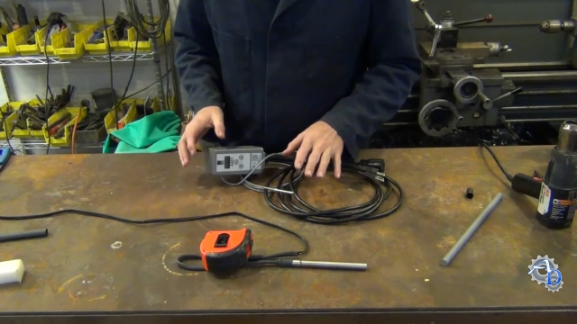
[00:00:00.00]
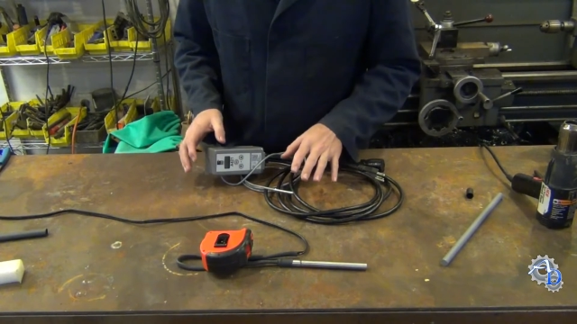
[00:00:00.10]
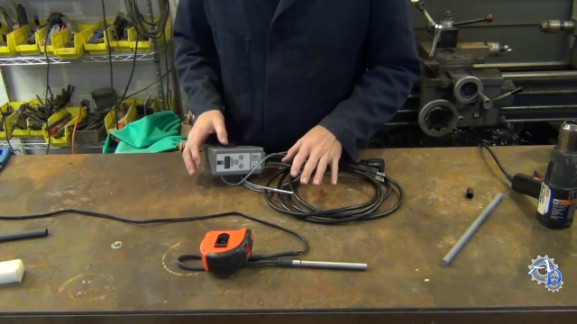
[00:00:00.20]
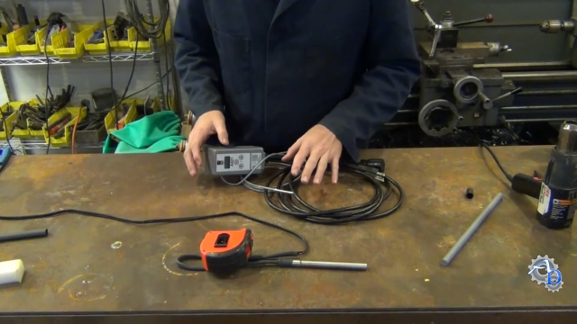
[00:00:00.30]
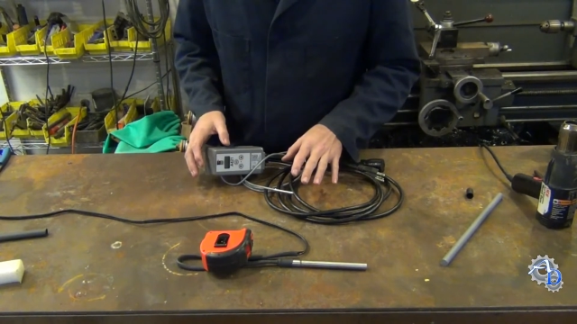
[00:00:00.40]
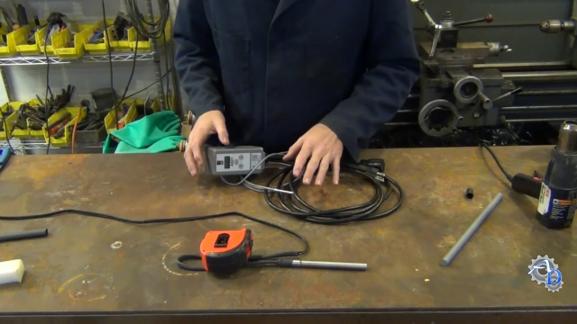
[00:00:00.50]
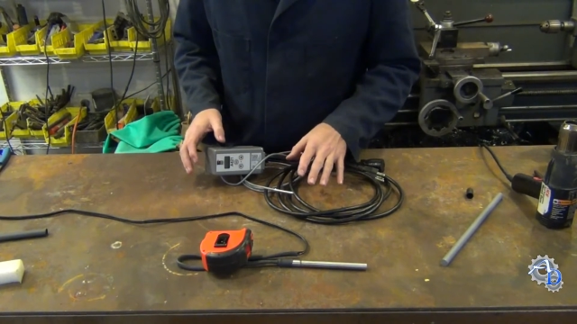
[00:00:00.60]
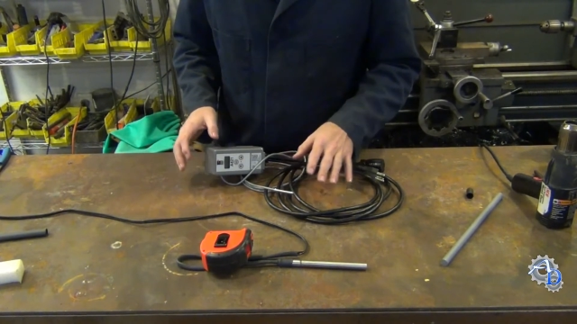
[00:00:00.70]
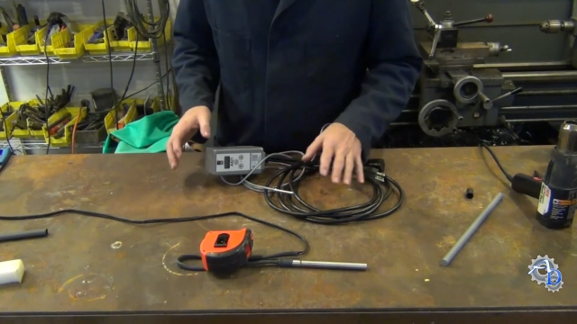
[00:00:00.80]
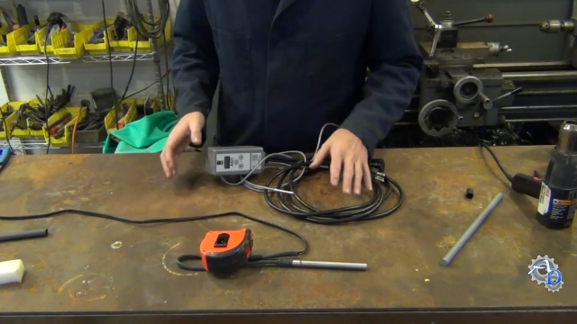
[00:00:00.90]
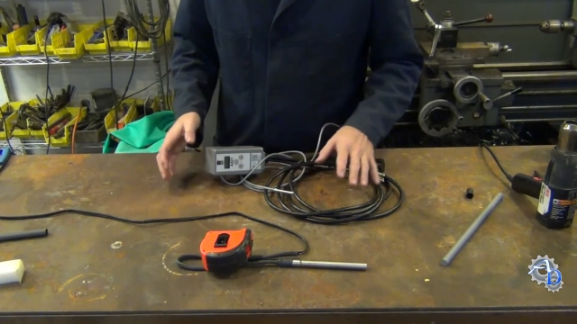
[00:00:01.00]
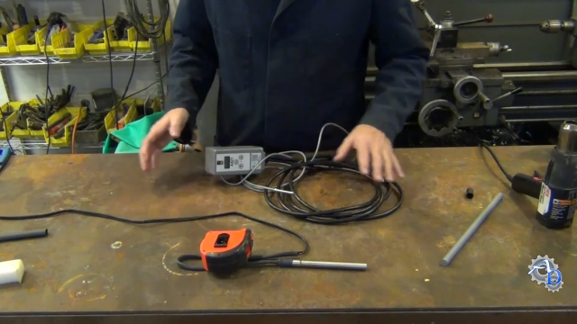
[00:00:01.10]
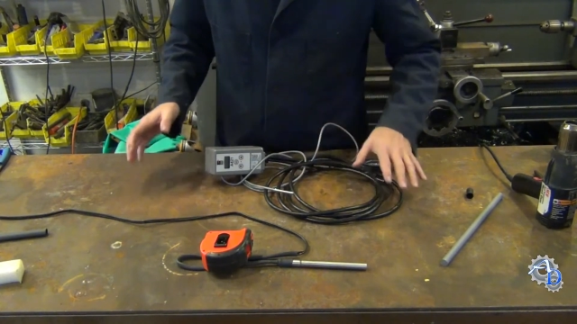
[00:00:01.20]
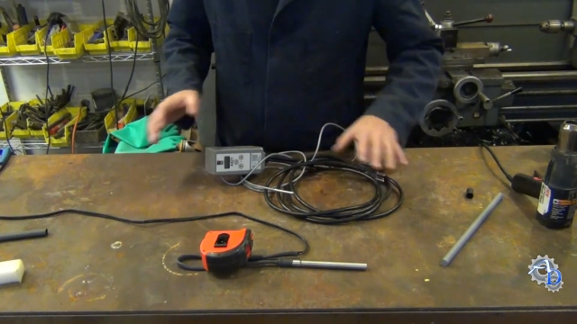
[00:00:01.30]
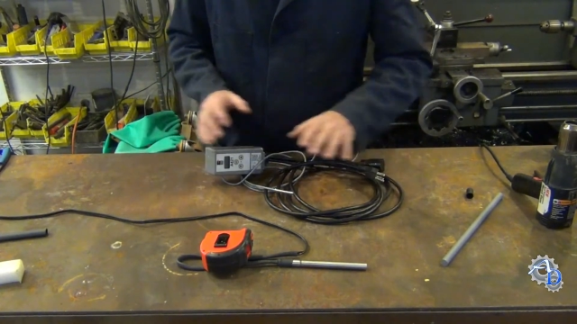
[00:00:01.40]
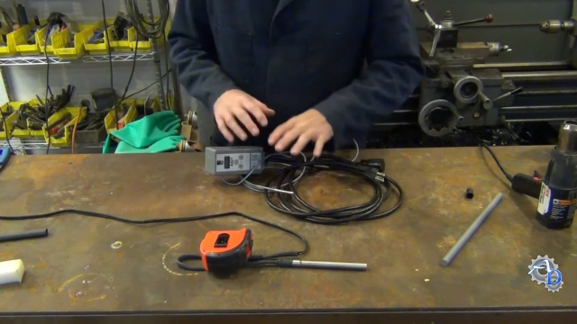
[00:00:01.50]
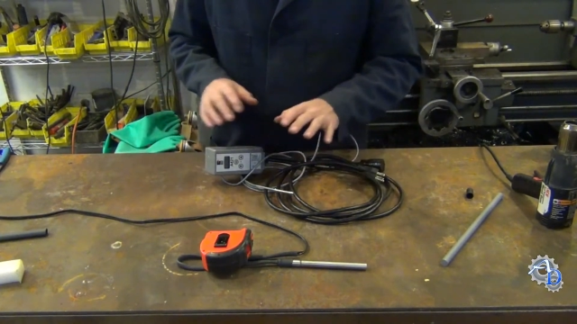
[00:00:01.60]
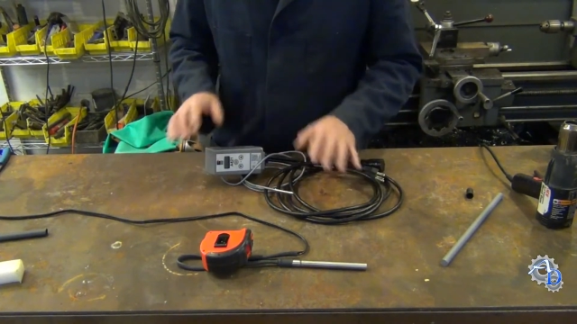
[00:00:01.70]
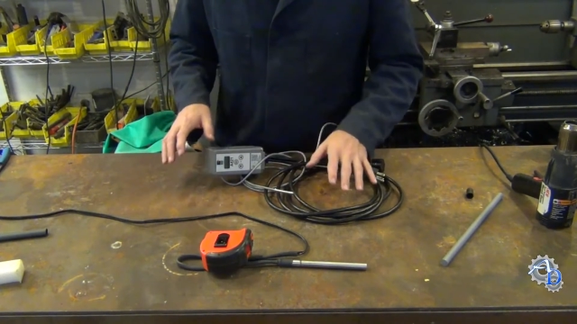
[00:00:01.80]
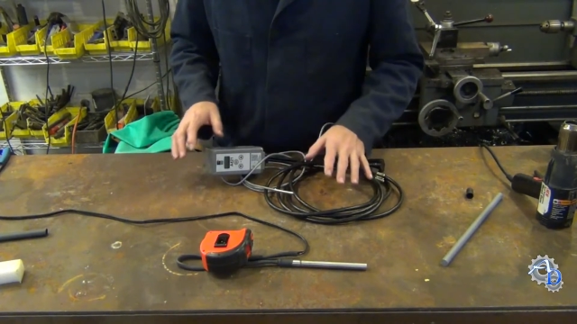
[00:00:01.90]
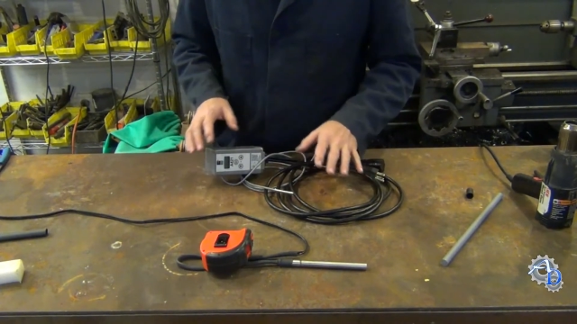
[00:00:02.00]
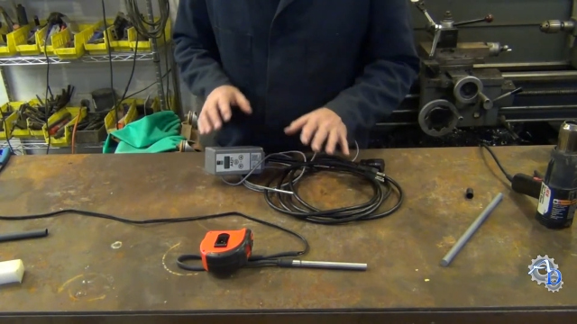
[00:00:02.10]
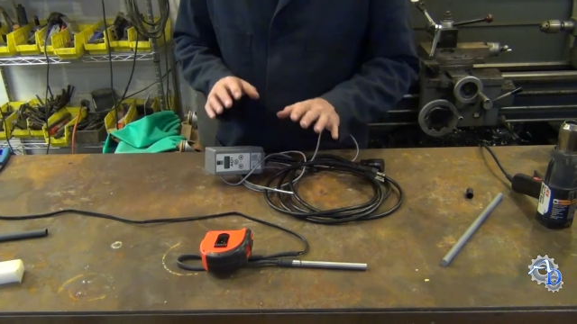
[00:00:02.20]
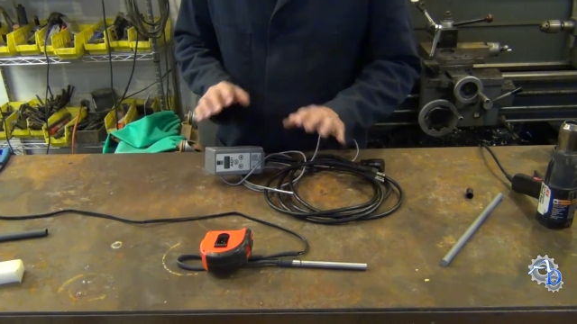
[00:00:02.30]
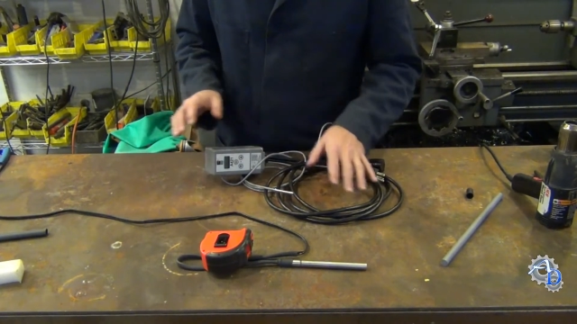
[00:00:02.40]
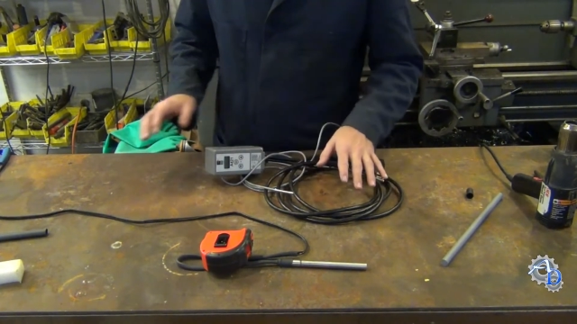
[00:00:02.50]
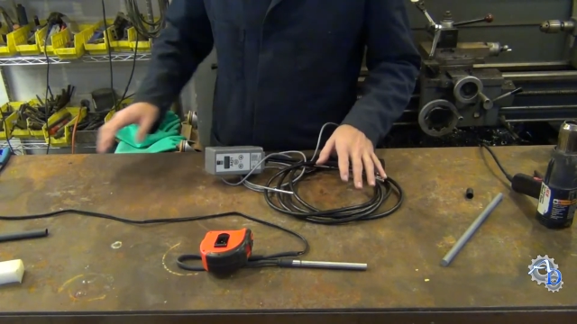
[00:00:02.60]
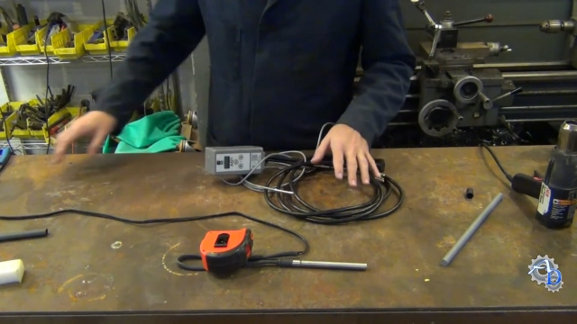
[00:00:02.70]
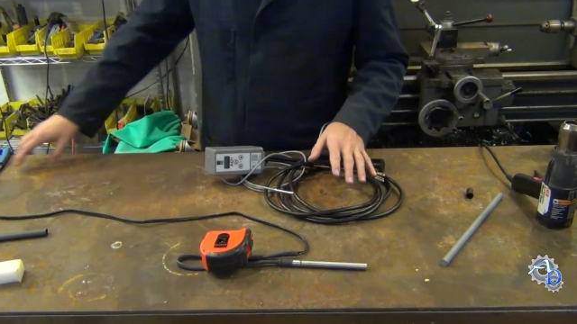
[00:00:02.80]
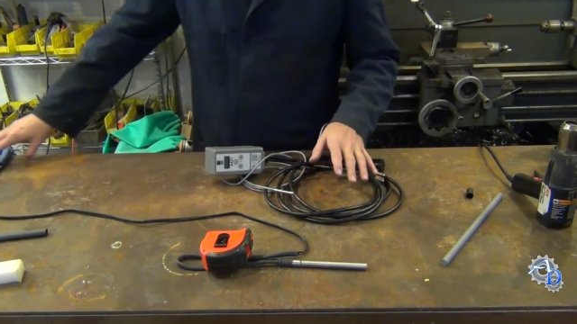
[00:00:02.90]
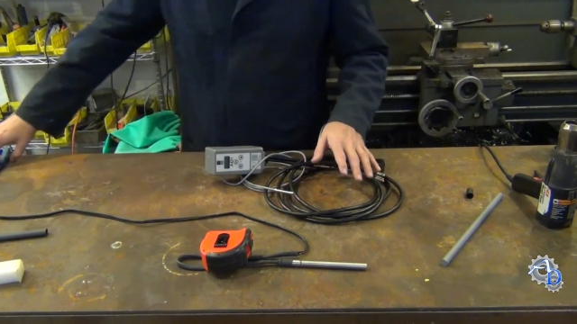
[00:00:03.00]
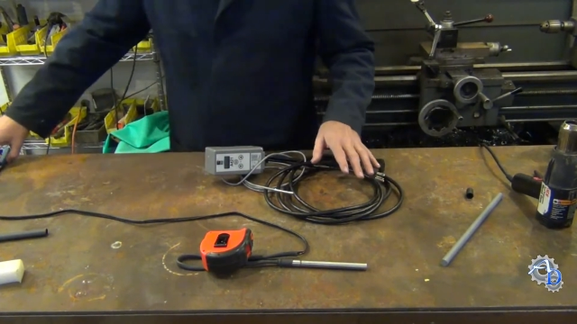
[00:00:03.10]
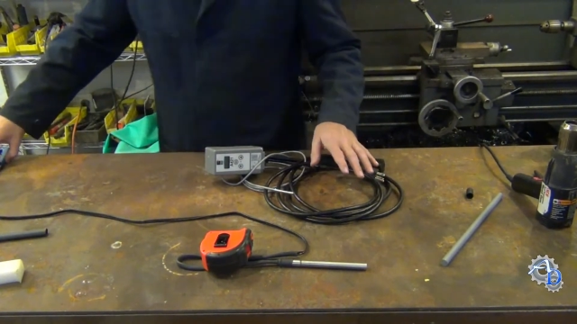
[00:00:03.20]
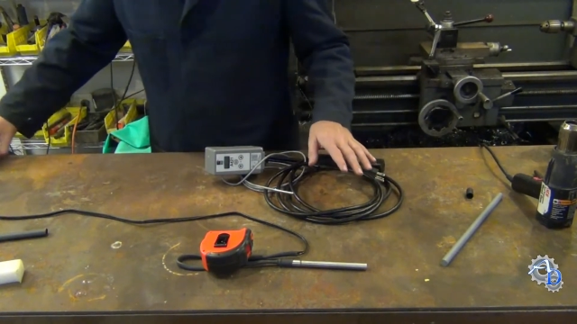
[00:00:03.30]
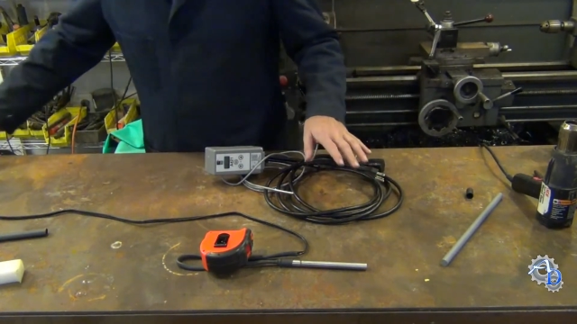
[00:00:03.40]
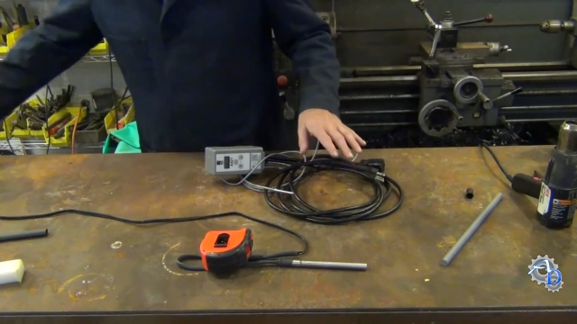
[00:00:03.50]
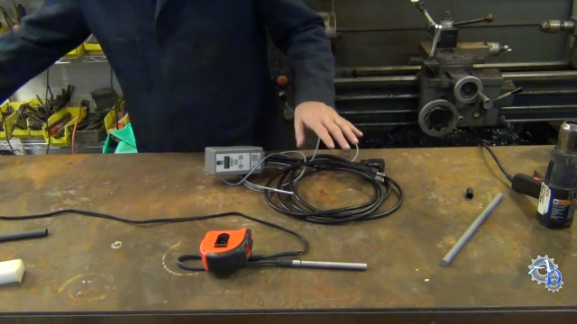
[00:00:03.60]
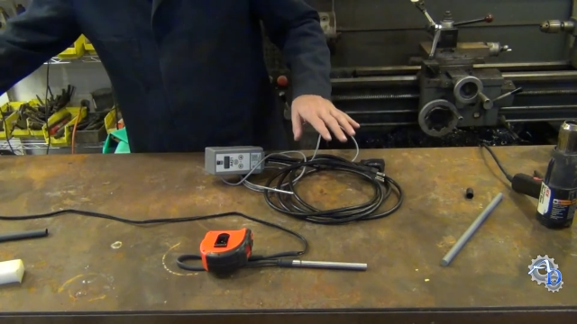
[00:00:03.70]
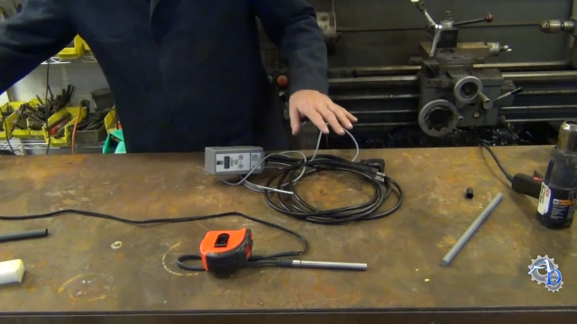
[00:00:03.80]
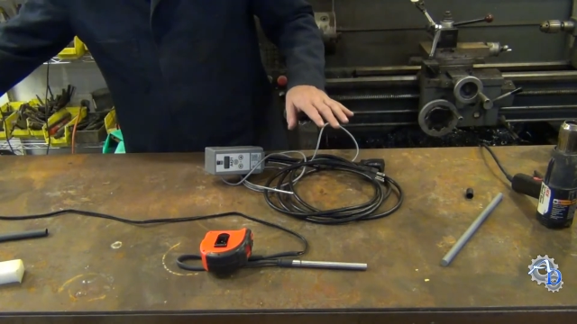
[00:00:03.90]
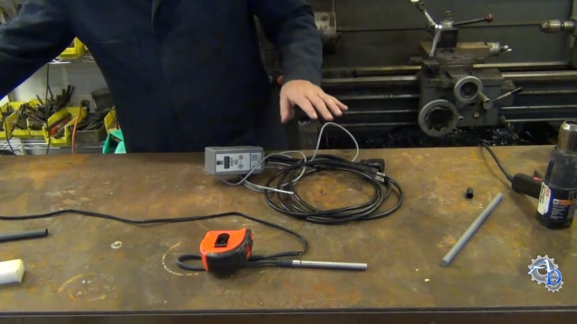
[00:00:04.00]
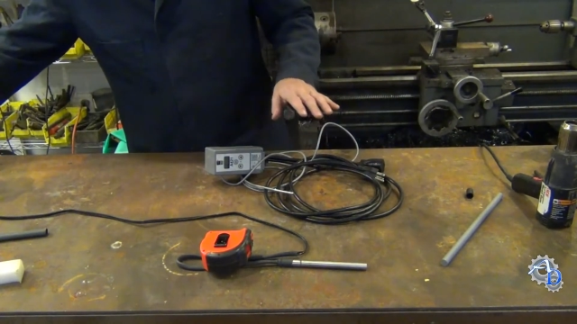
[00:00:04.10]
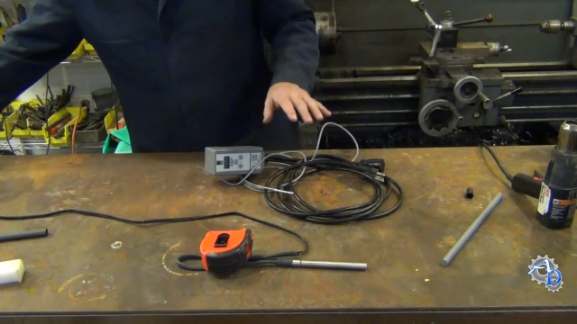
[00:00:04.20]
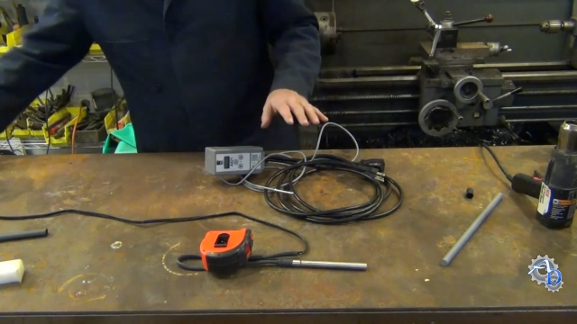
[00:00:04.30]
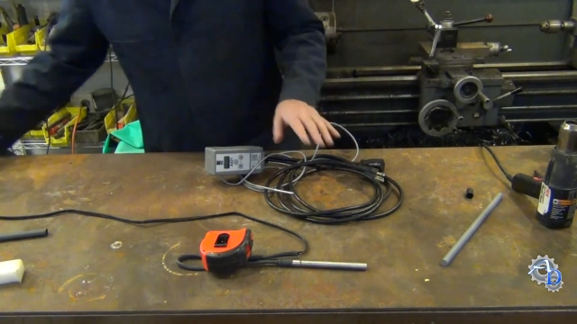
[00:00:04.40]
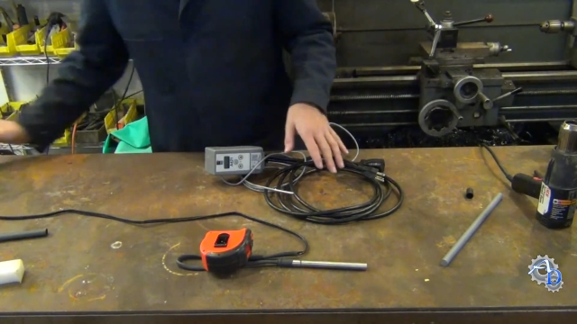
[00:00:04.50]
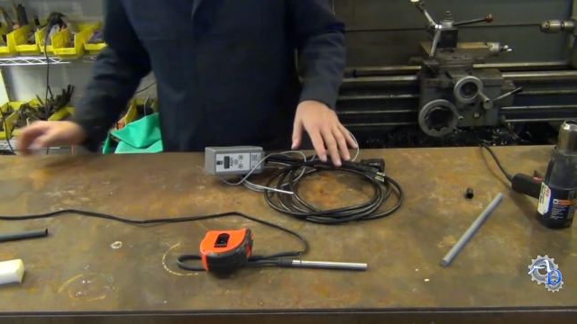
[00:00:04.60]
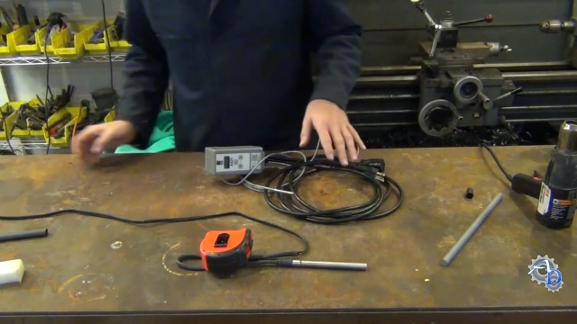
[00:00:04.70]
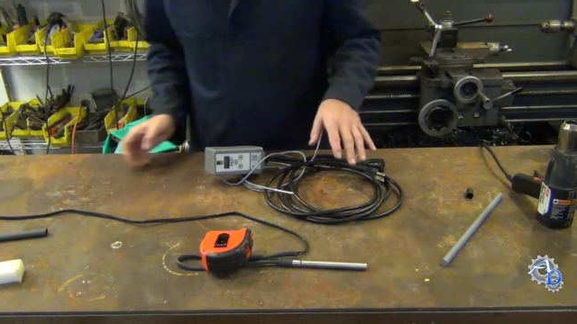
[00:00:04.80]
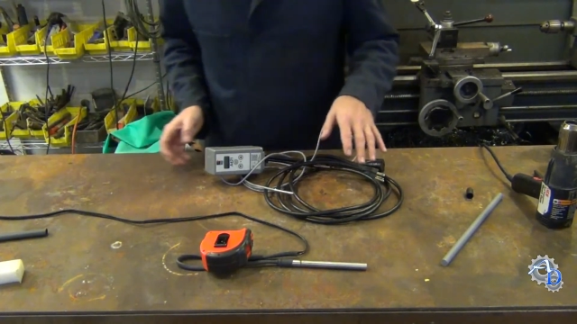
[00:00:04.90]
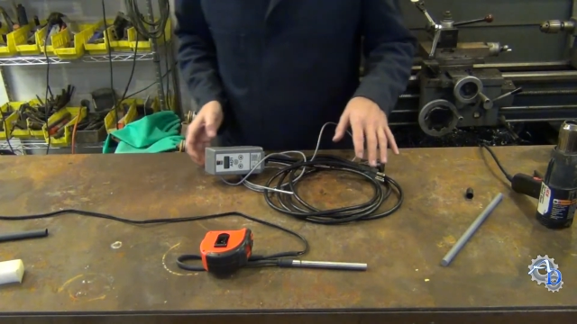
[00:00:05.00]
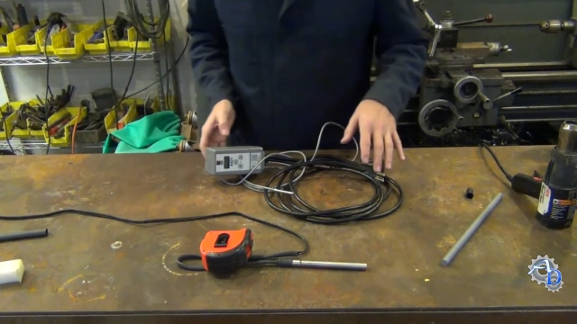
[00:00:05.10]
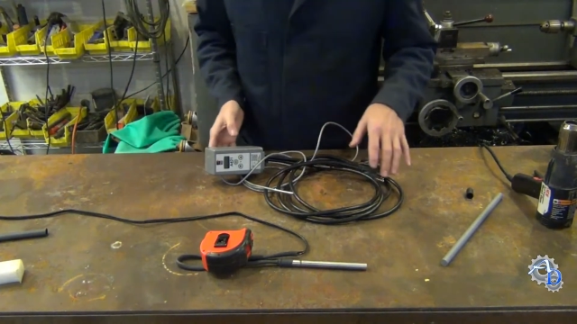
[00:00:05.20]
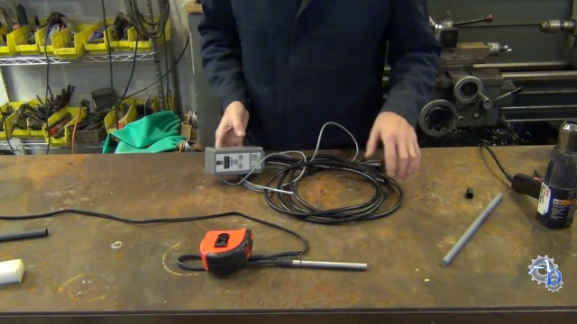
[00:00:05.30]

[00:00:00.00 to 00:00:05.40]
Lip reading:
Nobody's mouth can be seen.